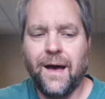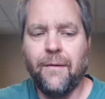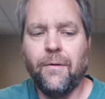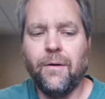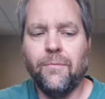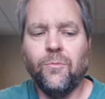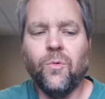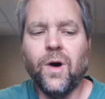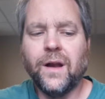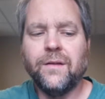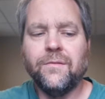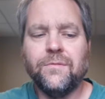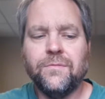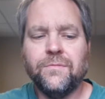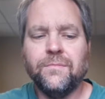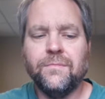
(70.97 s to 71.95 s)
One
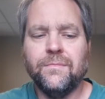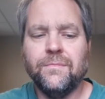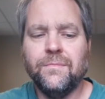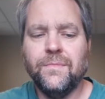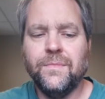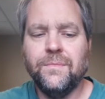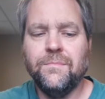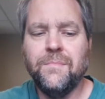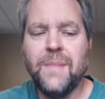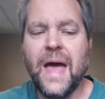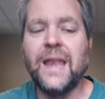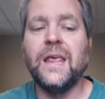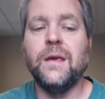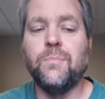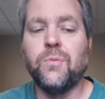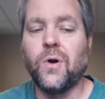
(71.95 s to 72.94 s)
of
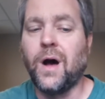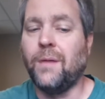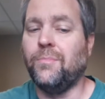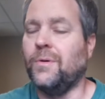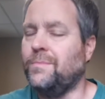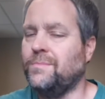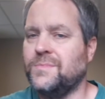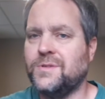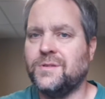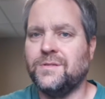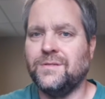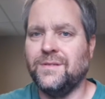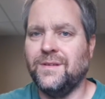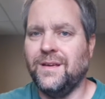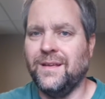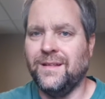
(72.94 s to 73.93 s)
many problems
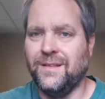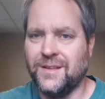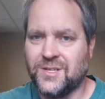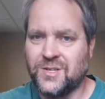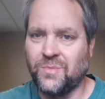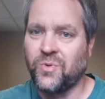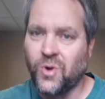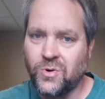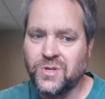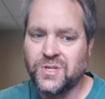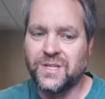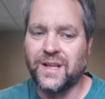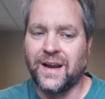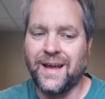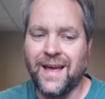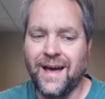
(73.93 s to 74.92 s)
in this approach
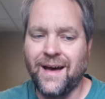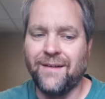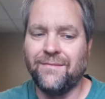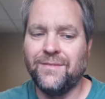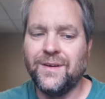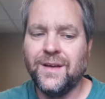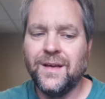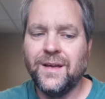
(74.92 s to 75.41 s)
that I have